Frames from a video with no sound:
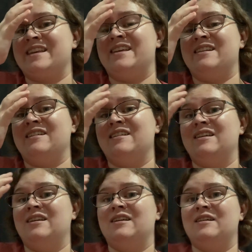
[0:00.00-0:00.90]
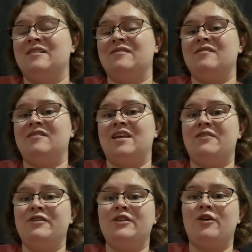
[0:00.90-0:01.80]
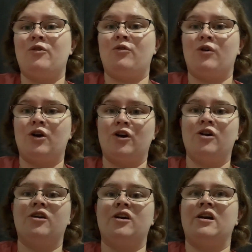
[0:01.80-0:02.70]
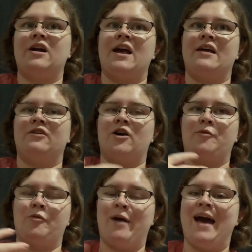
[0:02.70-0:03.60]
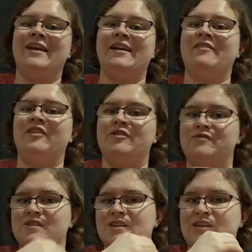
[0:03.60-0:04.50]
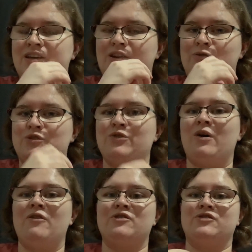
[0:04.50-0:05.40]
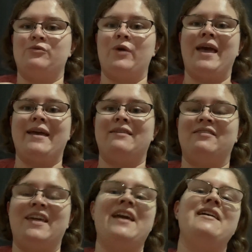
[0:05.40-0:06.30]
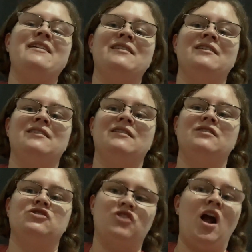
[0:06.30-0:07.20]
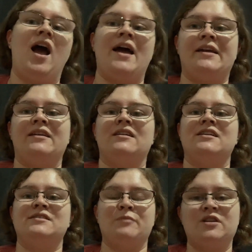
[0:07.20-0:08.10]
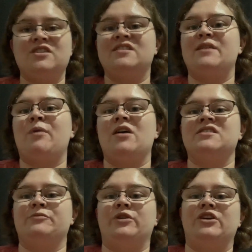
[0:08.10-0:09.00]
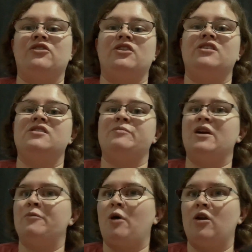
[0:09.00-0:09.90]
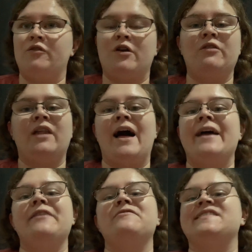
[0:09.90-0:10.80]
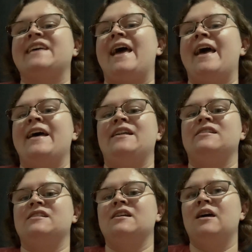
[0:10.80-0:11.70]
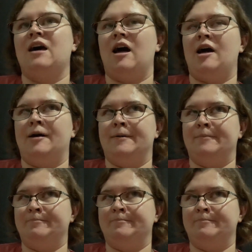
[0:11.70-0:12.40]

and even though her and grandma patty lived you know two hours away they tried as much as they possibly could to be a part of our lives and um,